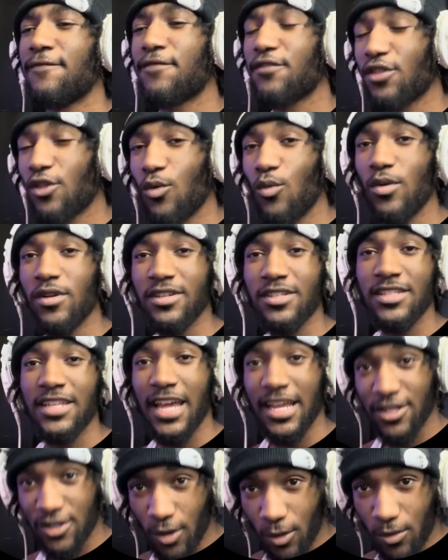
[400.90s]
For the ones
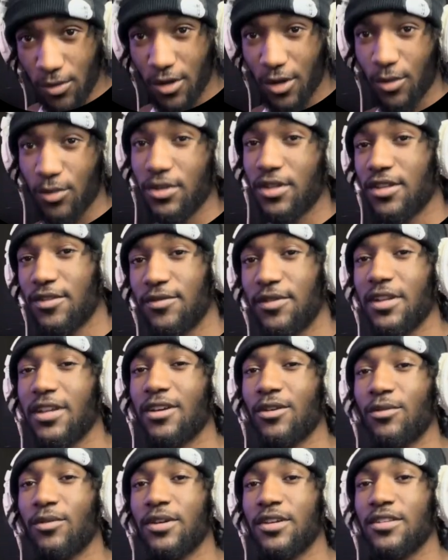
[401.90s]
that don't know what this
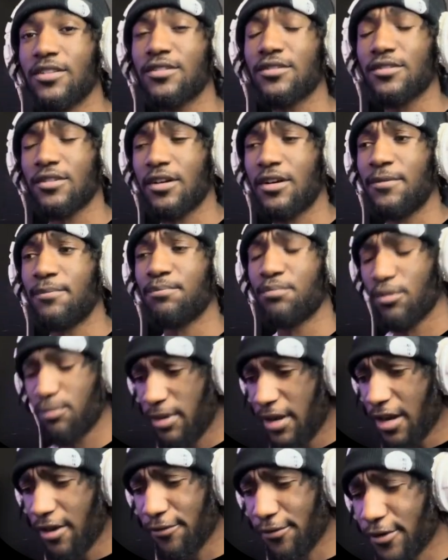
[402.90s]
video is, um,
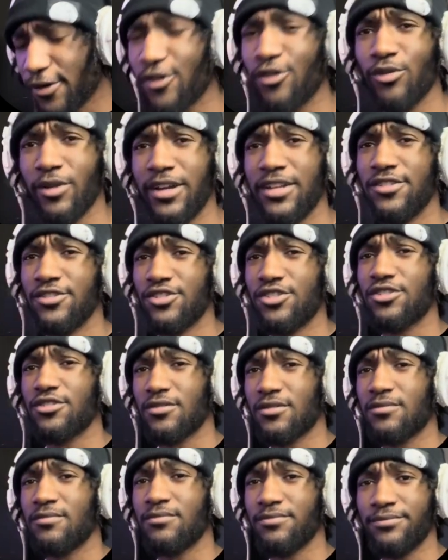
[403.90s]
prepare for cringe.
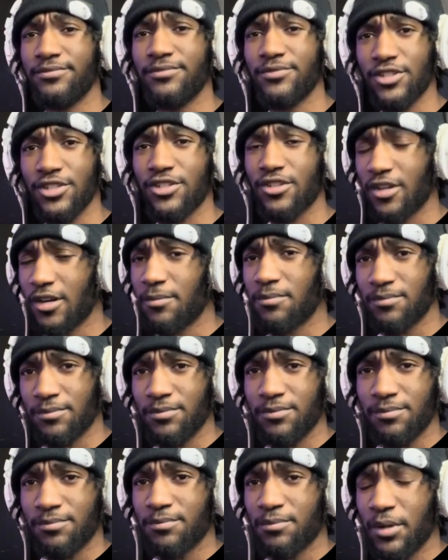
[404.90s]
I'm just gonna
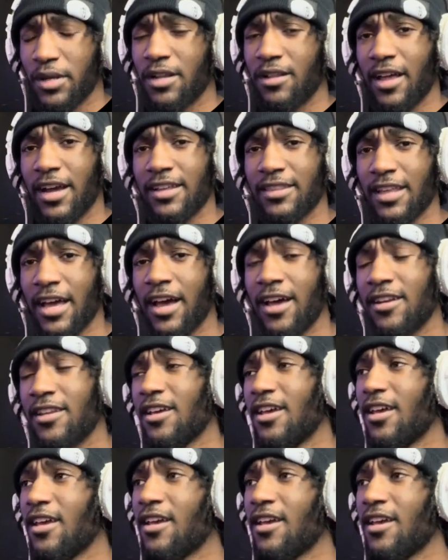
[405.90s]
put it like that.